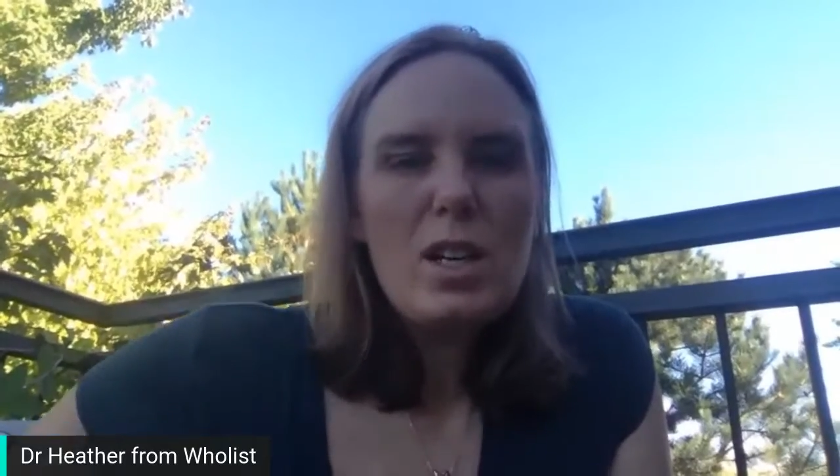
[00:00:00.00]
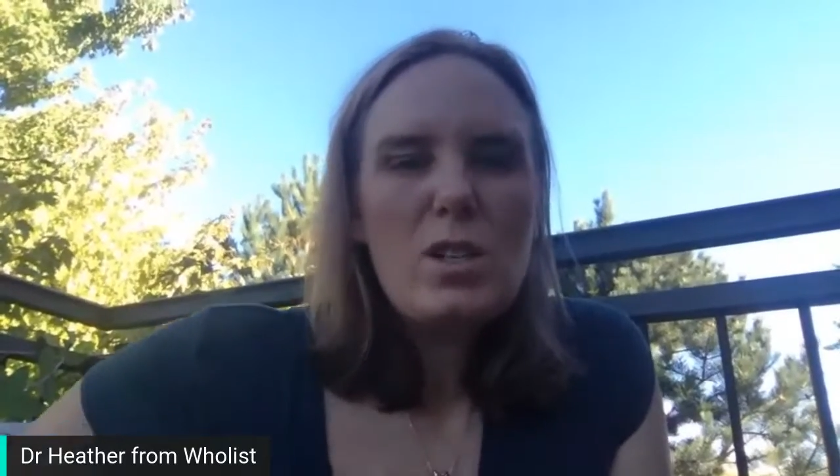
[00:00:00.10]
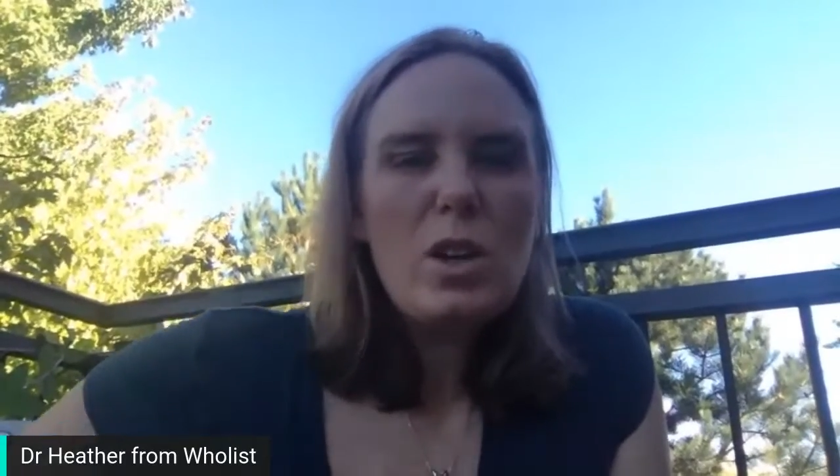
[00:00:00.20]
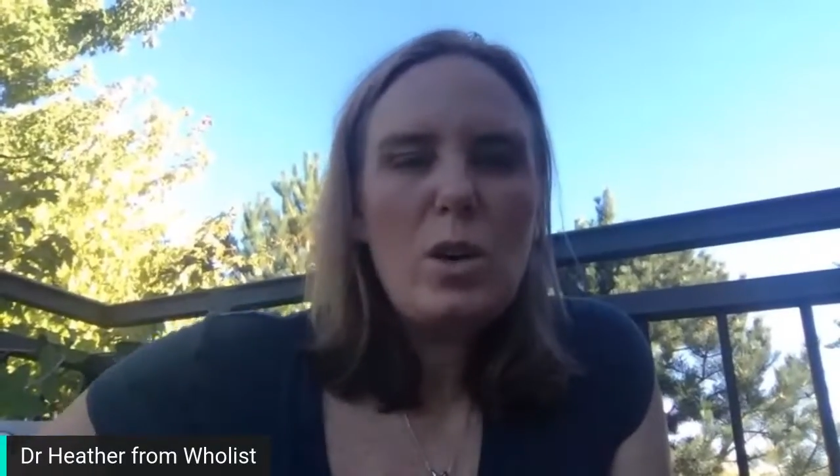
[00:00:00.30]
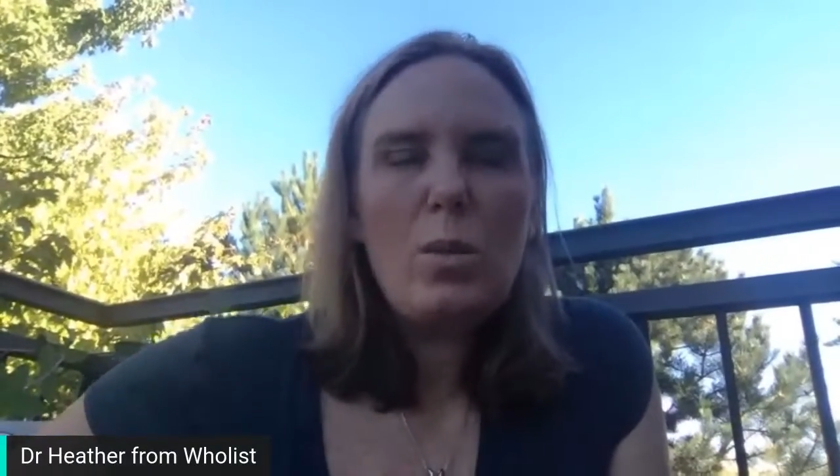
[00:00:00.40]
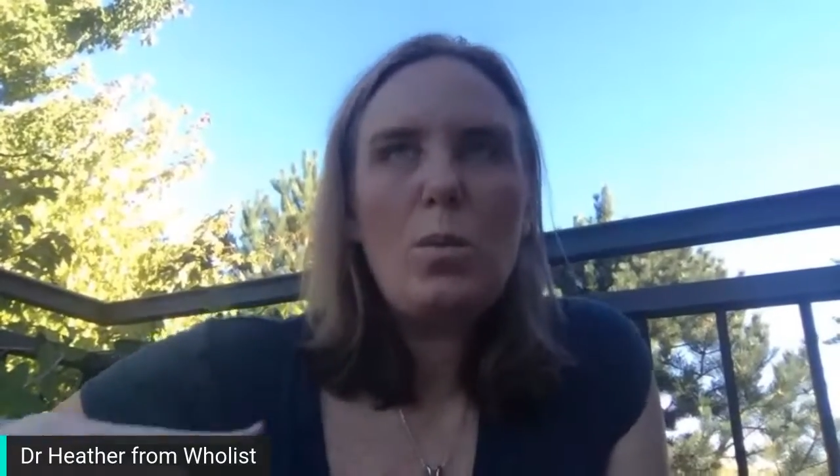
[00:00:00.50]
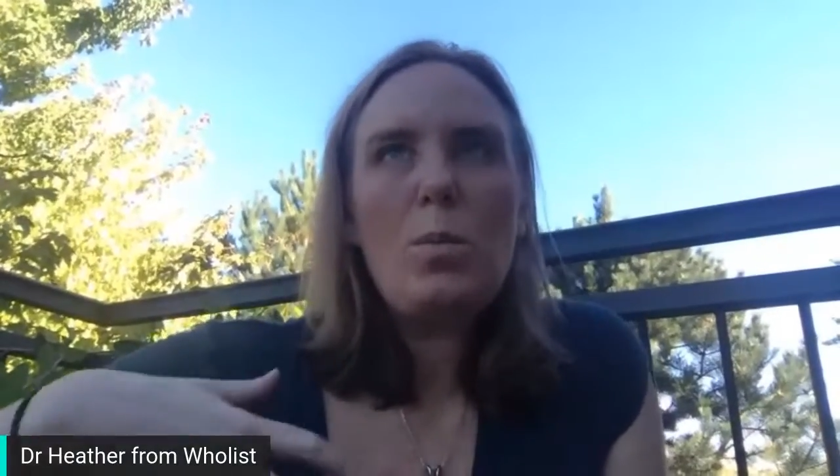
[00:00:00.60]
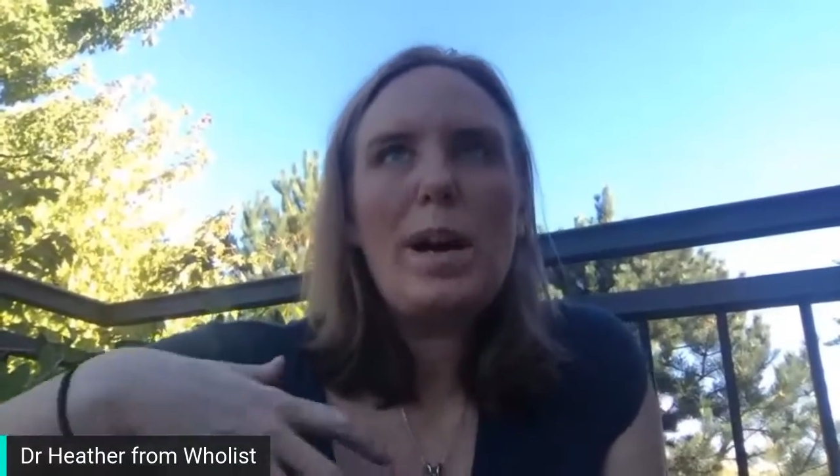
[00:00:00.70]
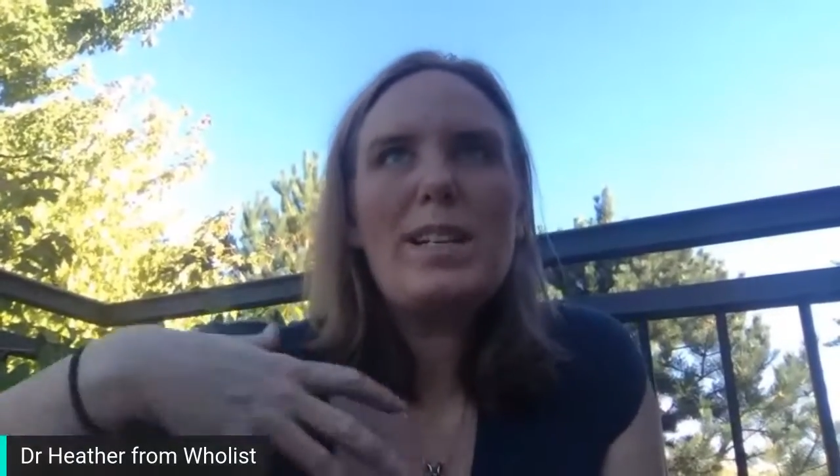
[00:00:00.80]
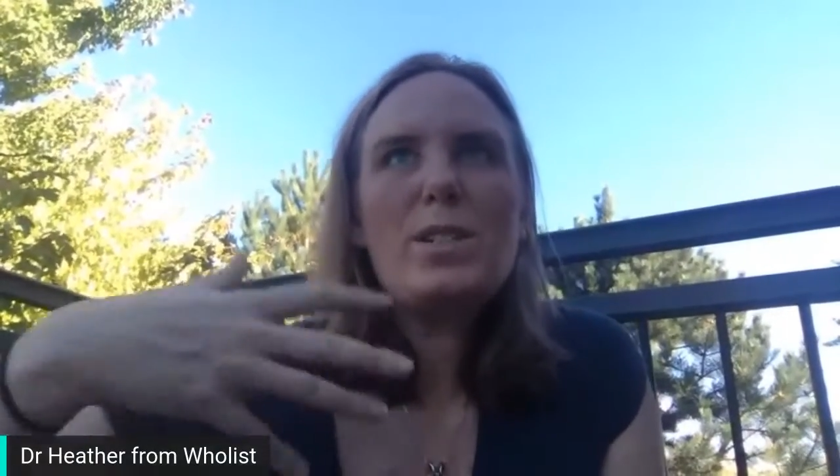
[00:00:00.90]
So
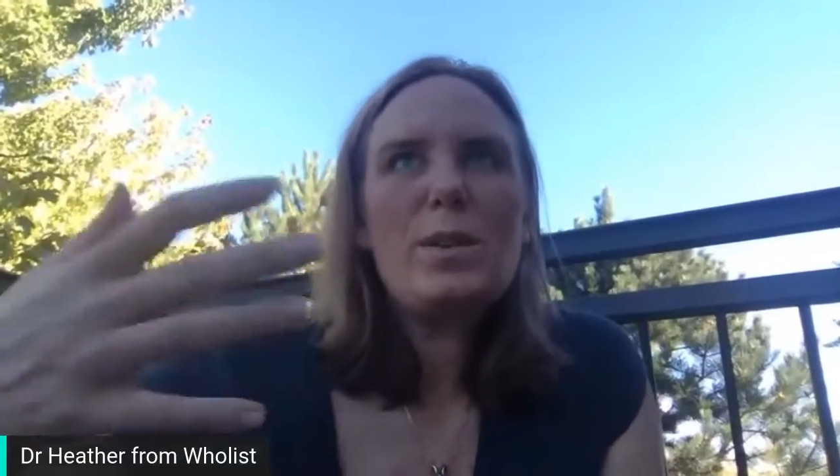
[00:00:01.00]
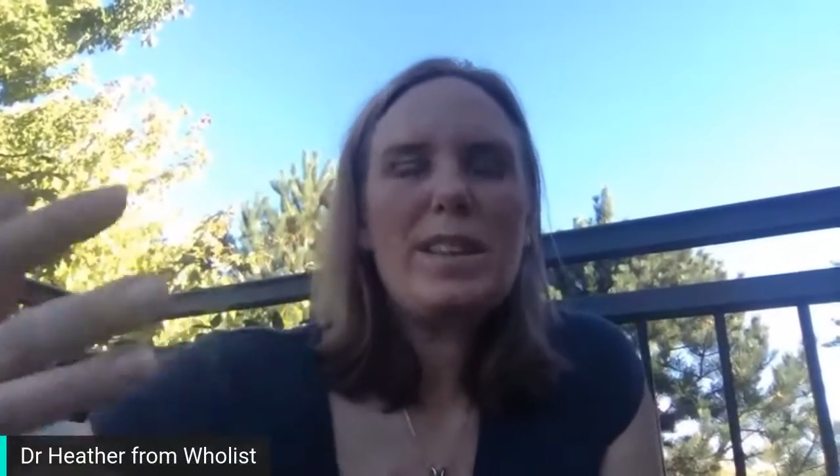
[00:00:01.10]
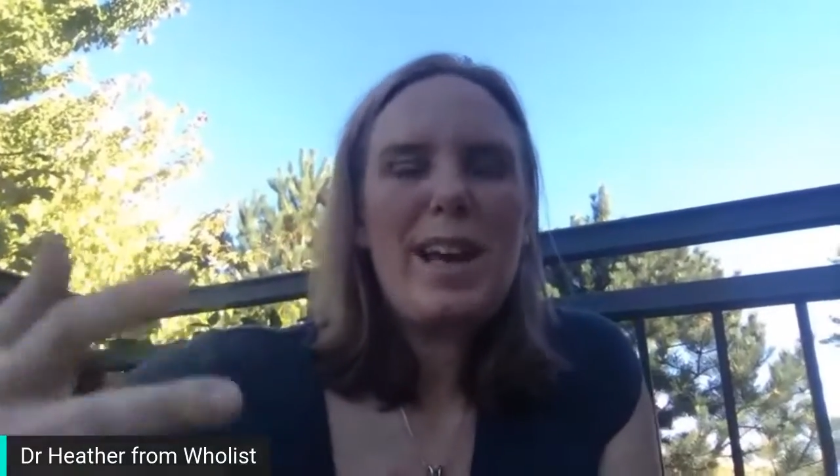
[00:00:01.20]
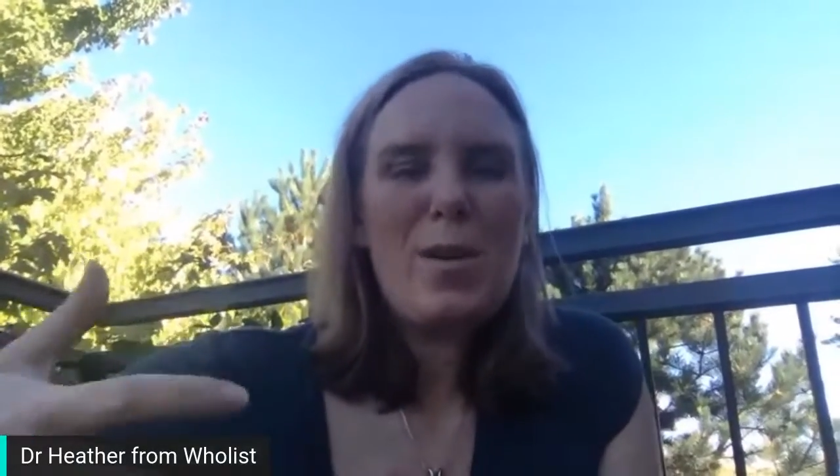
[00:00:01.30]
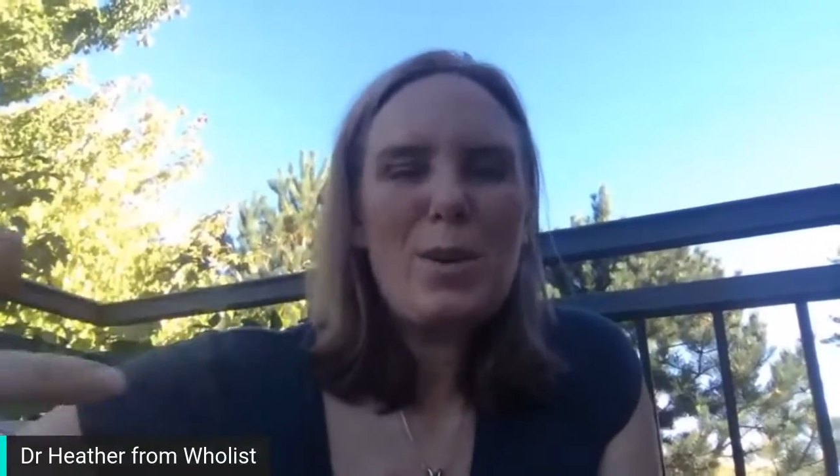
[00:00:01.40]
by doing that,